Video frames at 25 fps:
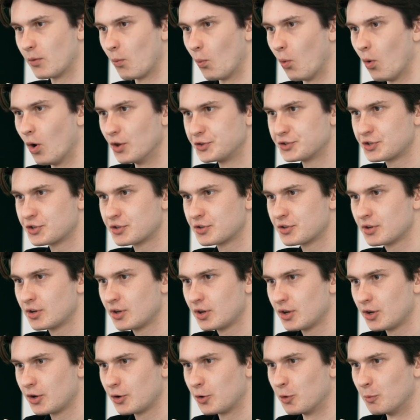What
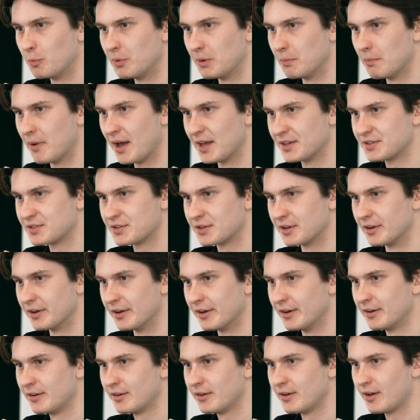could be
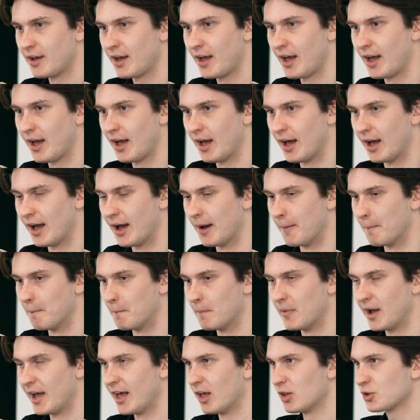better
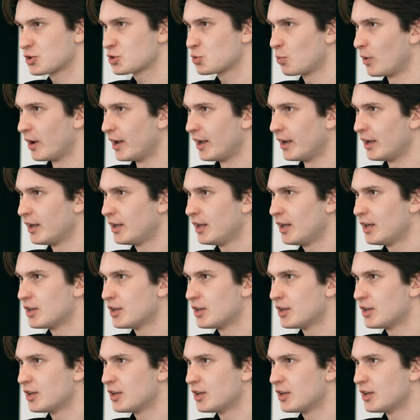elsewhere?